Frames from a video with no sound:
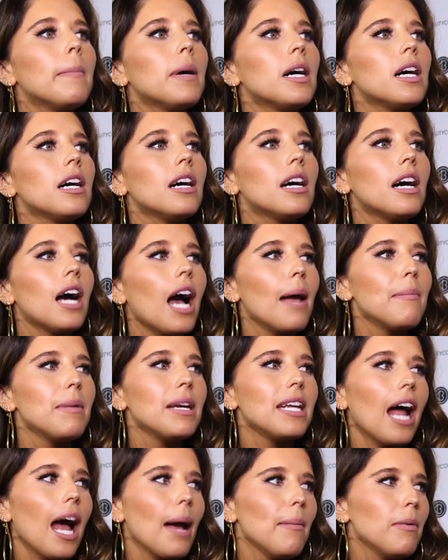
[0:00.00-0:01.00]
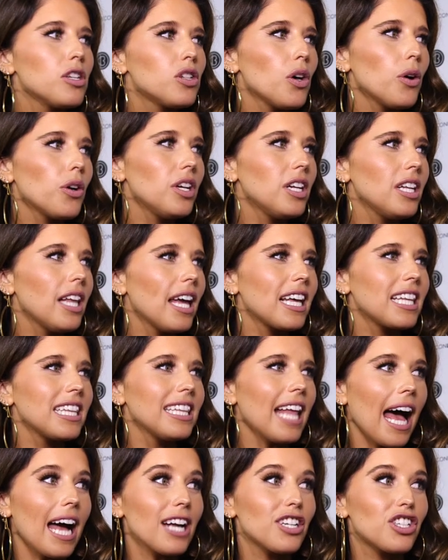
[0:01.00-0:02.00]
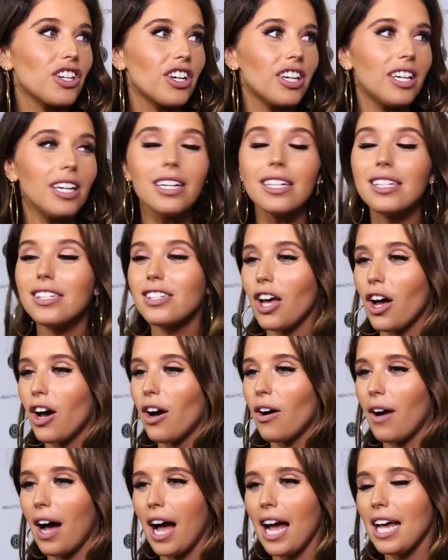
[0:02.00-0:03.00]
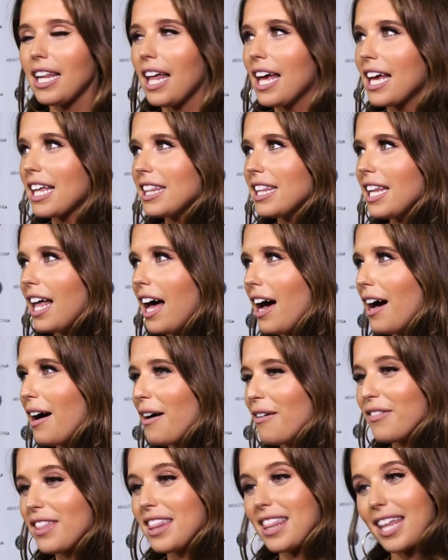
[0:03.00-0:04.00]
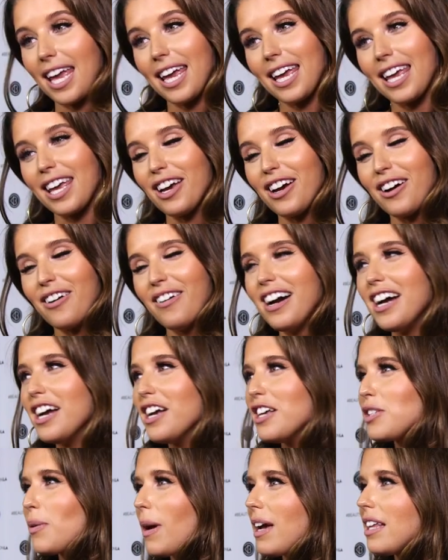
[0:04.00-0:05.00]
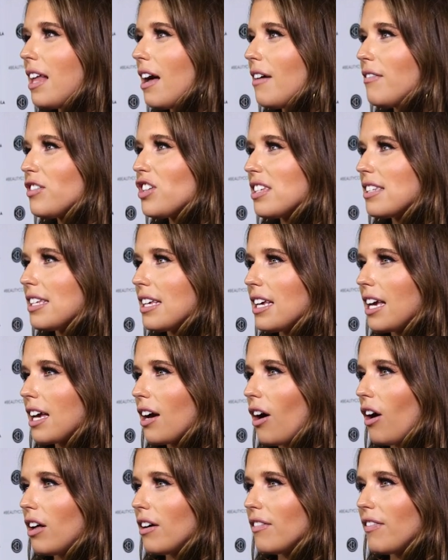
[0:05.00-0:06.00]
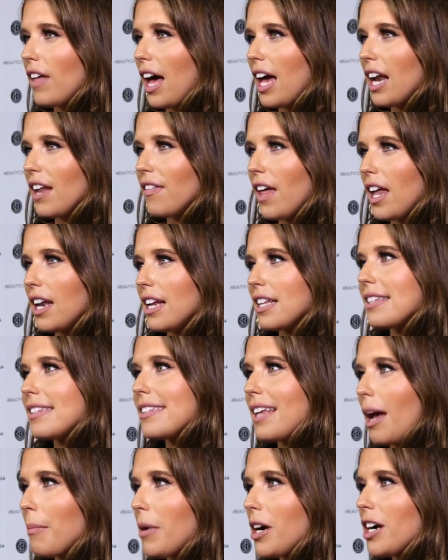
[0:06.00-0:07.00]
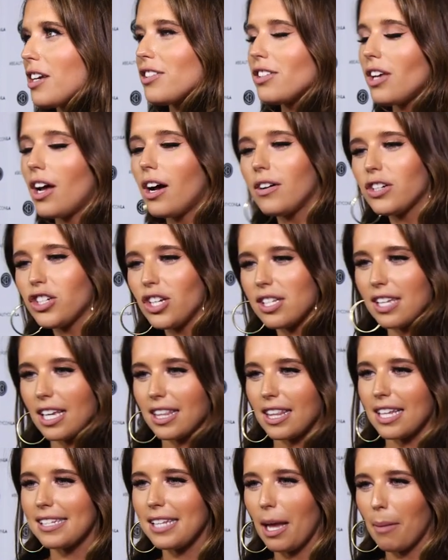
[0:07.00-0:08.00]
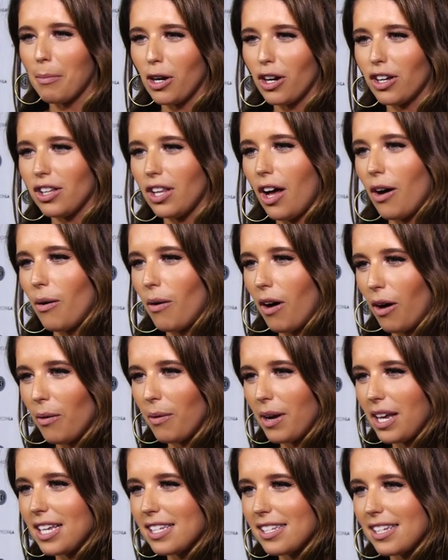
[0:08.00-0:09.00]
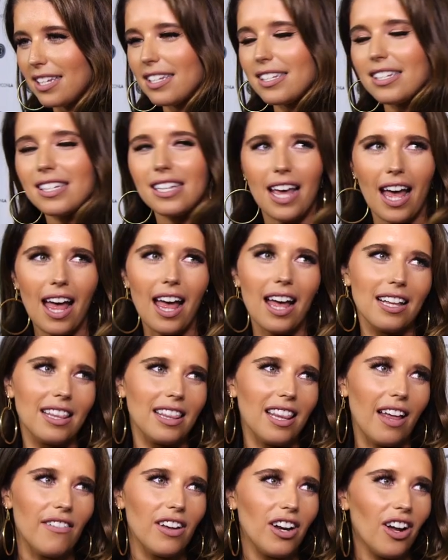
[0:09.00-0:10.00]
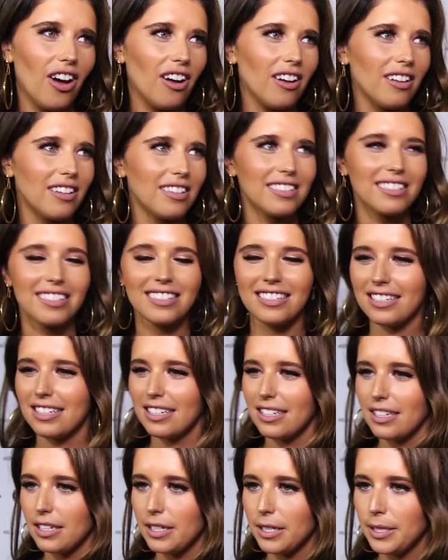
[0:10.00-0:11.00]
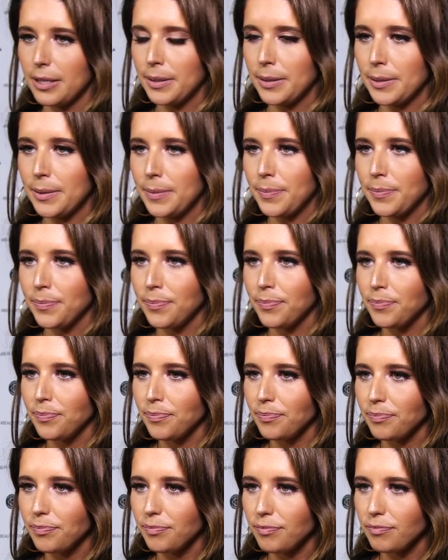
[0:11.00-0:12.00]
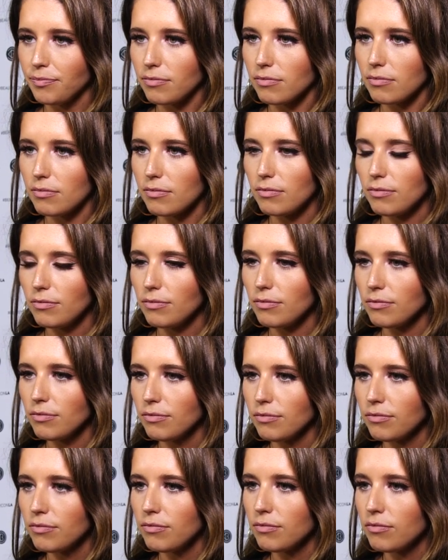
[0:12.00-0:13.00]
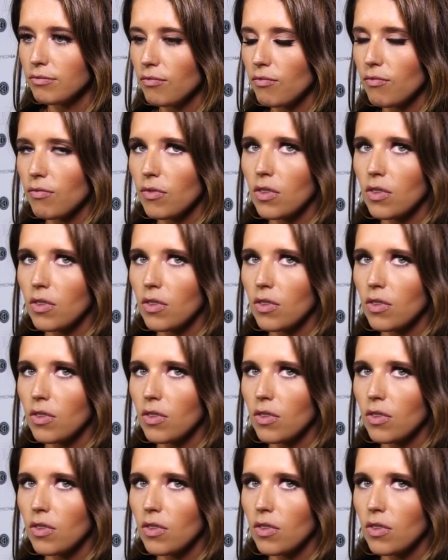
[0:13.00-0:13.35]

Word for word: Um, I mean, I'm a total like lash girl, so yeah, I like love, love thank you. So I love just seeing all of that, and then it's summer, so just like the summer glow always summer is glow. yeah, love it all. How do you achieve your great lashes? What do you do? What are your tricks?